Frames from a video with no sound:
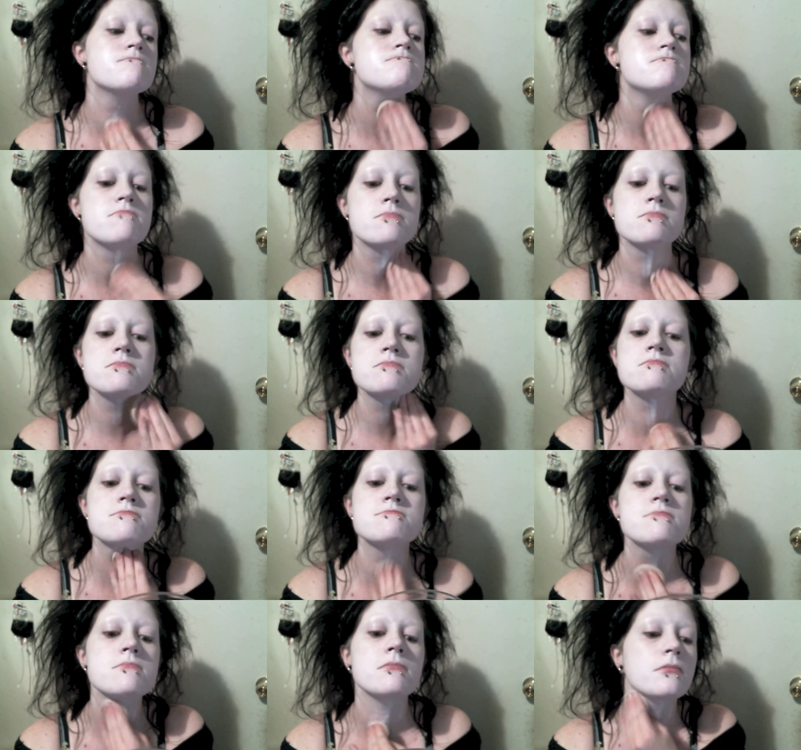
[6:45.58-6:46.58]

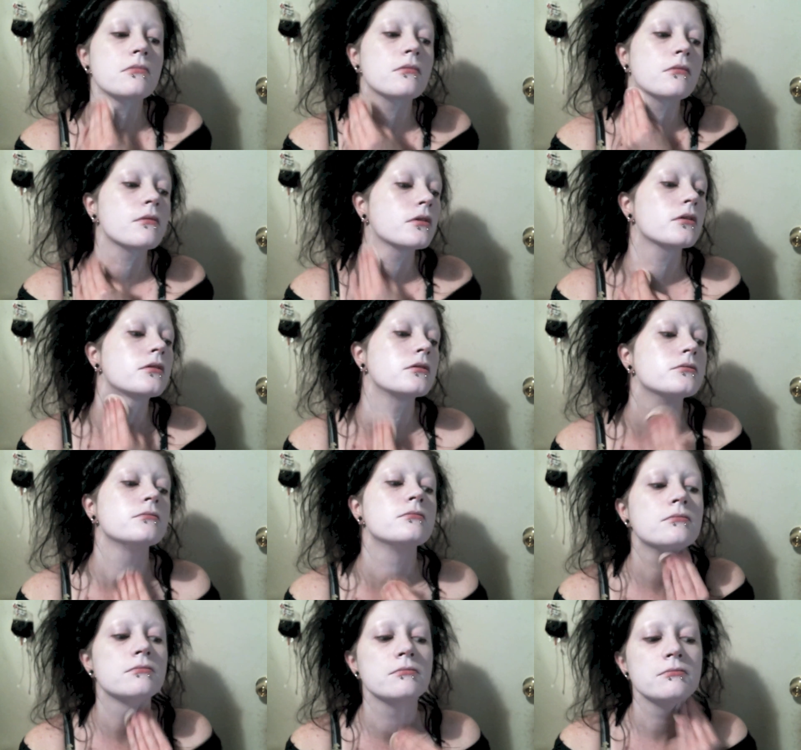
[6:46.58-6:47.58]

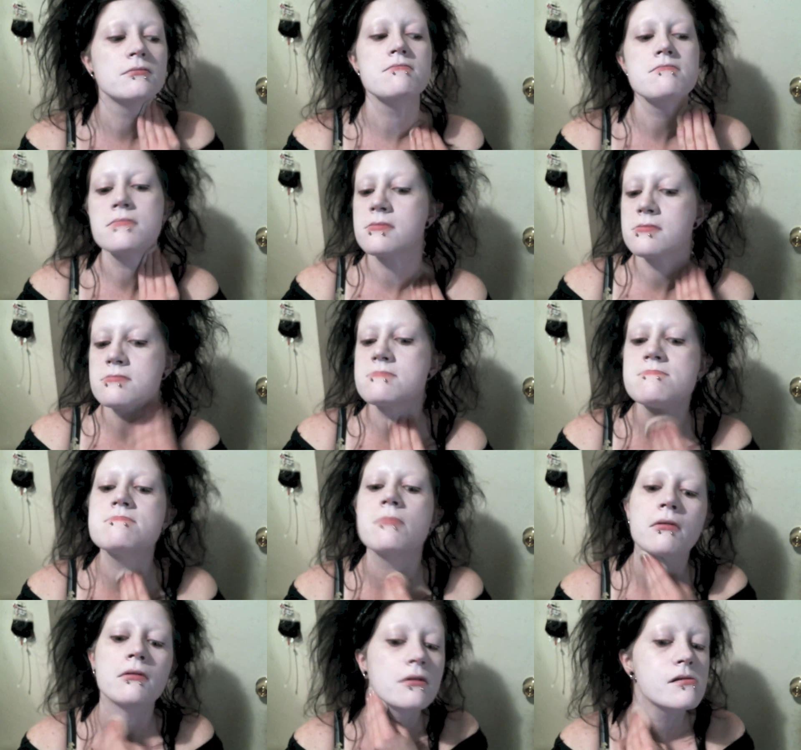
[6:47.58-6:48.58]

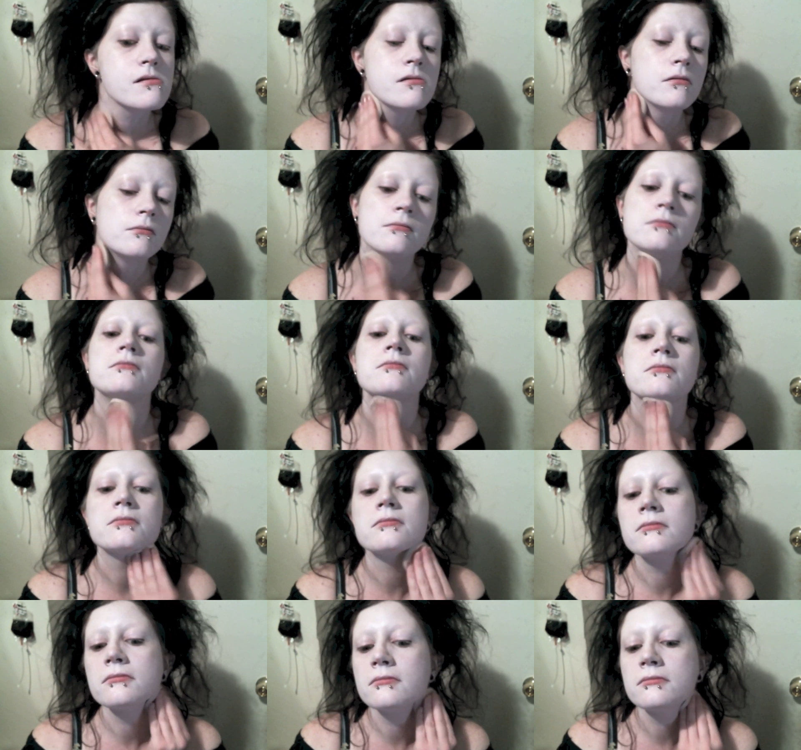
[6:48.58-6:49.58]

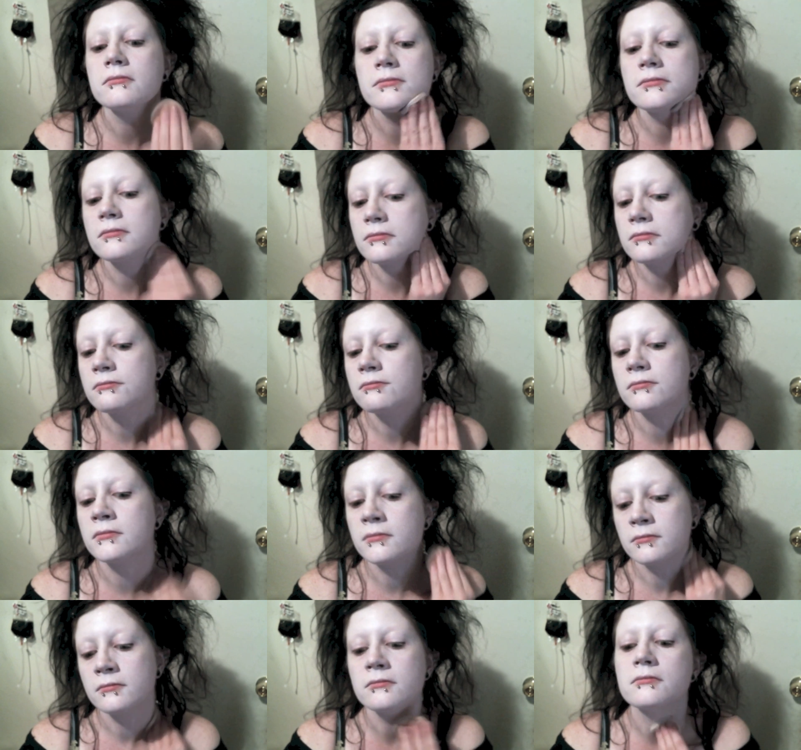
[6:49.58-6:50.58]

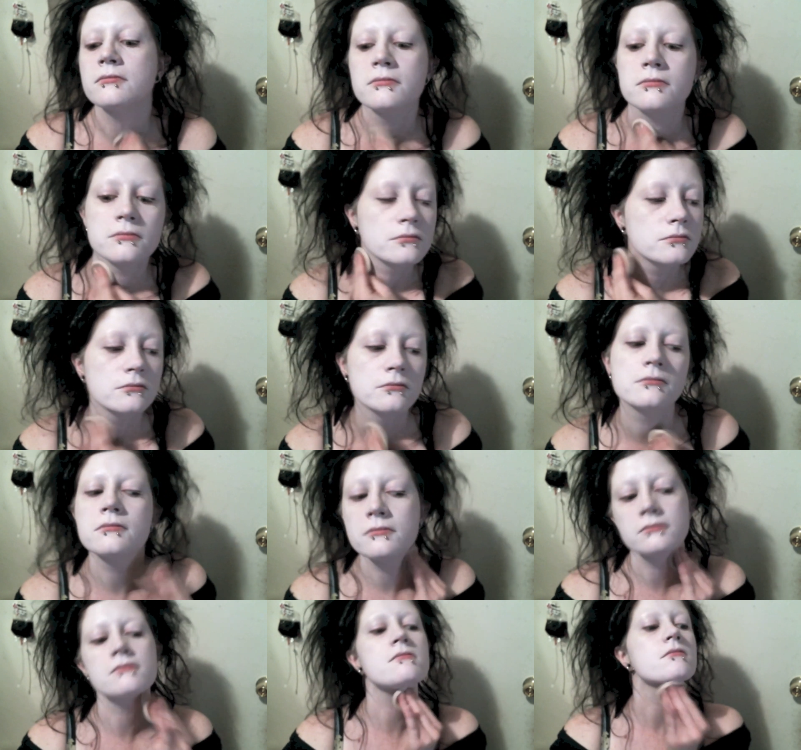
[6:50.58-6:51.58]

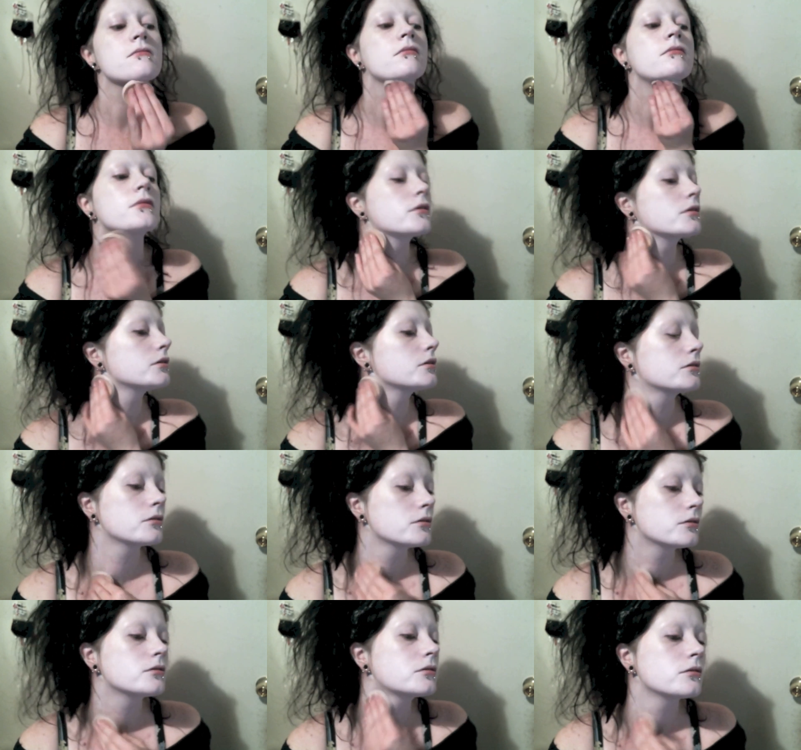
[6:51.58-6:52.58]

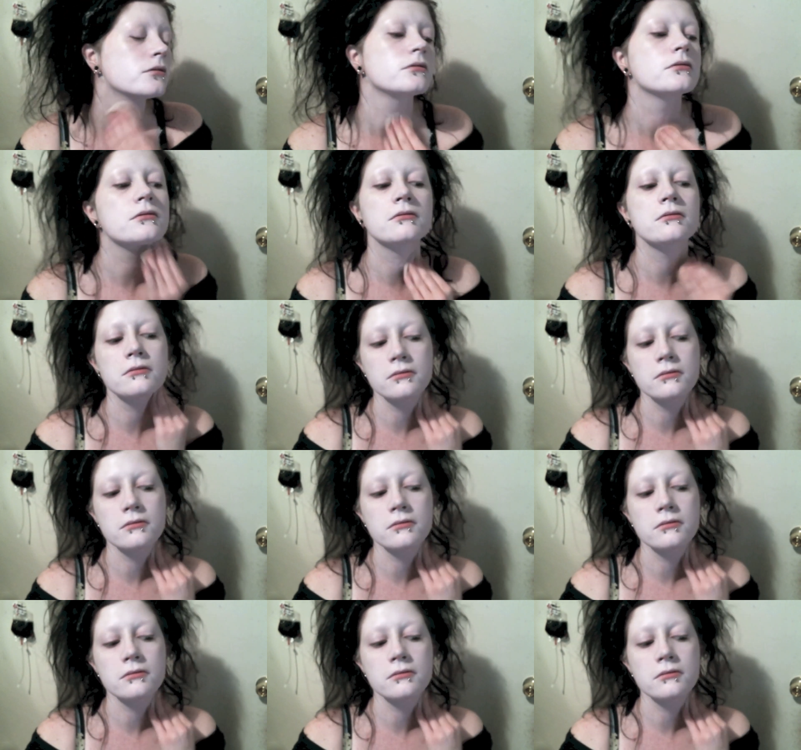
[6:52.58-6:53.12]
(no one is talking)